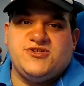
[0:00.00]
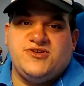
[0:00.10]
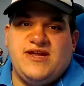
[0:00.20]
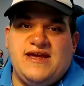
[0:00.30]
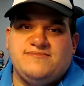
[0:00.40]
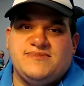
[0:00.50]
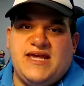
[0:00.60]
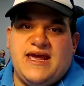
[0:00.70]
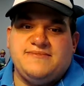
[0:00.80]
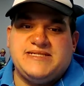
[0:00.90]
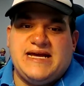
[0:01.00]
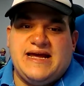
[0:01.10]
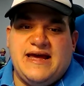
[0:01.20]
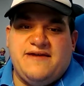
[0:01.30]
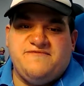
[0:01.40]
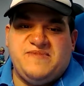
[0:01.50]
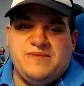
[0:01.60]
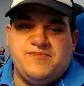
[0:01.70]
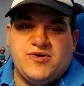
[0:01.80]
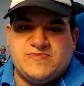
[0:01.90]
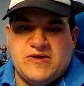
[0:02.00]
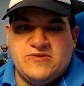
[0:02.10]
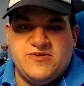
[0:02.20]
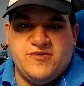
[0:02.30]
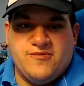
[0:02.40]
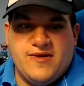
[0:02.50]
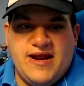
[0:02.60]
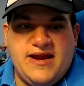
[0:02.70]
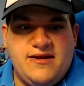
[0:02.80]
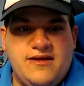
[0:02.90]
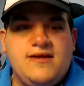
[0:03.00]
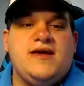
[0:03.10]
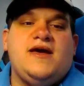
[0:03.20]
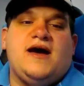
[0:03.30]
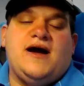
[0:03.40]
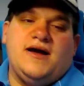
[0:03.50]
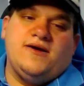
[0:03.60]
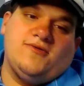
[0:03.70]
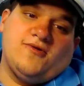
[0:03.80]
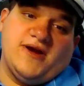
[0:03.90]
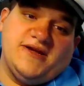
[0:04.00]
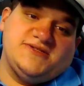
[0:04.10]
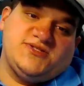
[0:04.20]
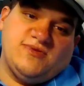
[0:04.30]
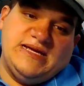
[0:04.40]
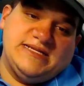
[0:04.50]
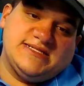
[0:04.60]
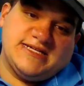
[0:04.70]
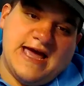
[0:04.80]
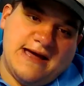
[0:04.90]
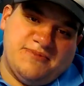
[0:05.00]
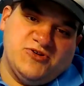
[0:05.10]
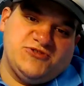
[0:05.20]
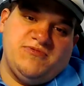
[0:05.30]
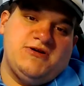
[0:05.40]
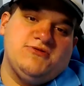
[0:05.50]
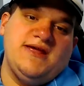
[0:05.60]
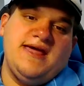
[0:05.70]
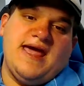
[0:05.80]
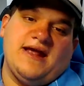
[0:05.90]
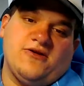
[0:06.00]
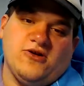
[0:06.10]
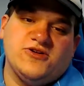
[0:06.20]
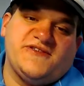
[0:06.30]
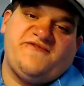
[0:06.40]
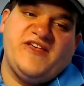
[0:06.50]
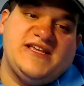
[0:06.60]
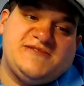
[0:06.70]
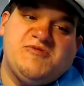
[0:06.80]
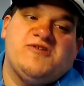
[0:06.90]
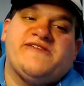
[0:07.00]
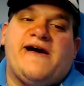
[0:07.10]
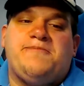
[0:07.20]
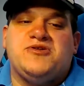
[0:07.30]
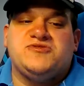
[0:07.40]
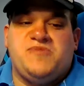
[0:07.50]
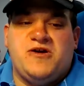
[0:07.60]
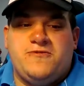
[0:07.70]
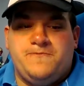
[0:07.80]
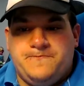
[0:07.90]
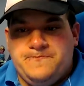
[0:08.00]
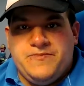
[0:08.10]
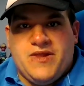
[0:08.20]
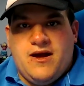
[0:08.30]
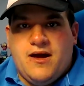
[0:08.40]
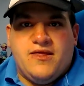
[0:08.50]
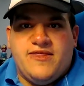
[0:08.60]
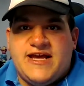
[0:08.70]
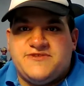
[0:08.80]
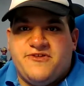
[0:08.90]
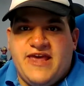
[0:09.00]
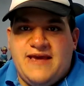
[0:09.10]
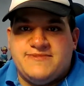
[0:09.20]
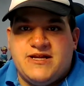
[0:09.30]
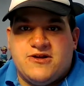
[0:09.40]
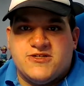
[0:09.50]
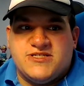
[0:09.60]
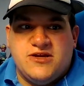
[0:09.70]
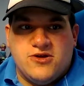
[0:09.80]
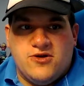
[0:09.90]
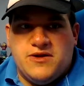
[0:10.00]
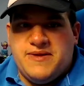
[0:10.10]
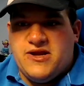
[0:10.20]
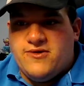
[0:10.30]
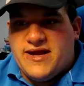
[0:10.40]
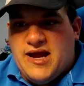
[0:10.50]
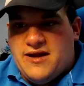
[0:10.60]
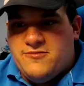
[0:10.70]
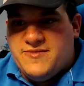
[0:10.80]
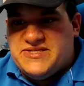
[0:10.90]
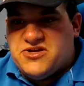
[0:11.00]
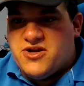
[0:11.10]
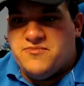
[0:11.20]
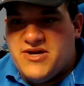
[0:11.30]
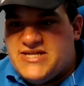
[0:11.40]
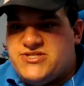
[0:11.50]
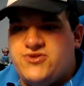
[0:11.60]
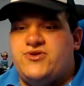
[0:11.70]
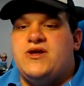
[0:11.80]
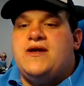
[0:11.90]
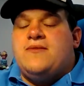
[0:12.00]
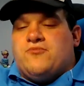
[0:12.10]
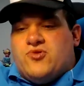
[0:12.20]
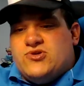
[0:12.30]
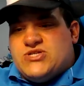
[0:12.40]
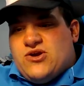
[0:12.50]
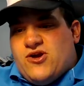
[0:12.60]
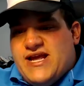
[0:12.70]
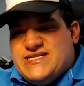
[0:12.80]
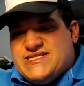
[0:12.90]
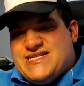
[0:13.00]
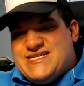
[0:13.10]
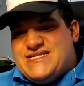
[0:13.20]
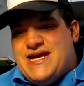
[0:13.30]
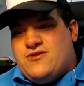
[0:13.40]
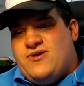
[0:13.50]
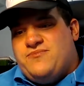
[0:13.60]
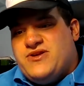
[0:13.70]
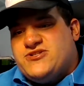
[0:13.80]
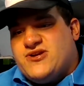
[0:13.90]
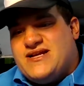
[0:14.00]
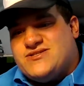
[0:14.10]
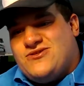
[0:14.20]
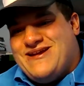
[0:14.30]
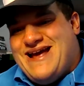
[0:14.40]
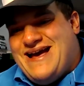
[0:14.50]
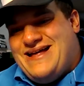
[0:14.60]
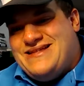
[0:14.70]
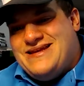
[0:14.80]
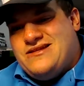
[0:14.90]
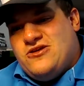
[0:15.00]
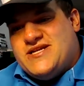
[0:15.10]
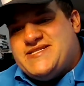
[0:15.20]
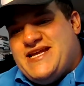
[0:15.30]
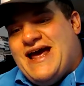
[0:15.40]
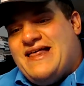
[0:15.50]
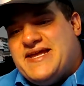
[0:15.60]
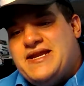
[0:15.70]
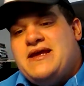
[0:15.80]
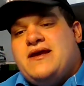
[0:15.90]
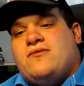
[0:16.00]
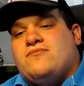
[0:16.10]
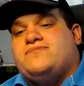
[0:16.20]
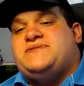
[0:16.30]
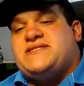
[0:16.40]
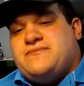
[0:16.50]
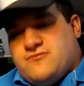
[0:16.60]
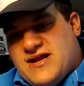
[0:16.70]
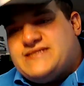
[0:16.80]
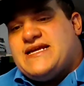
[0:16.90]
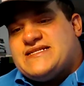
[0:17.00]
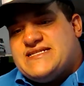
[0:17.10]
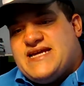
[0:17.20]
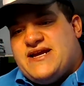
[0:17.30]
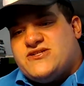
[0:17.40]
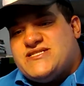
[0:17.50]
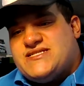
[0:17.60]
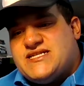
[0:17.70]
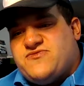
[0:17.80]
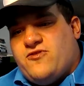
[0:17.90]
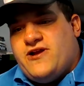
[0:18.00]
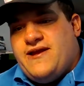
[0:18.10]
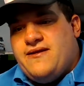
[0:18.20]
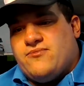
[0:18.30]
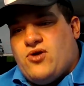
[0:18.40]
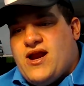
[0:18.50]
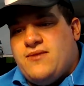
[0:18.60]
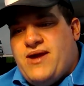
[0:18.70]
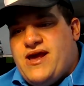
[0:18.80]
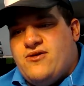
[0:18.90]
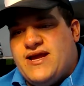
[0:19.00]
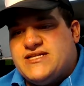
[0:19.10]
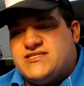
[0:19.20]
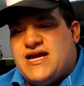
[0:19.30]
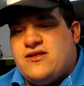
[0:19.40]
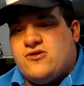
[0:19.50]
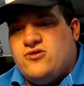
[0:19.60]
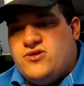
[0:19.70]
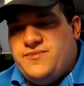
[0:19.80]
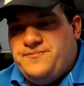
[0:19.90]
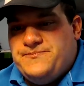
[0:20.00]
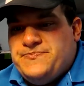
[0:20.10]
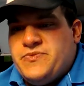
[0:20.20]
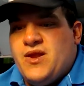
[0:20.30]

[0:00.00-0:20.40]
there are 2 games that have been postponed due to rain. Orioles Twins got postponed, and Cardinals Phillies both got postponed. As for the games that are still going to be going on and will be starting pretty soon, Brewers at Guardians at 6:10, Quinn Priester against Logan T. Allen. Red Sox at Tigers at 6:40, Brian Bayo against Tyler Holton.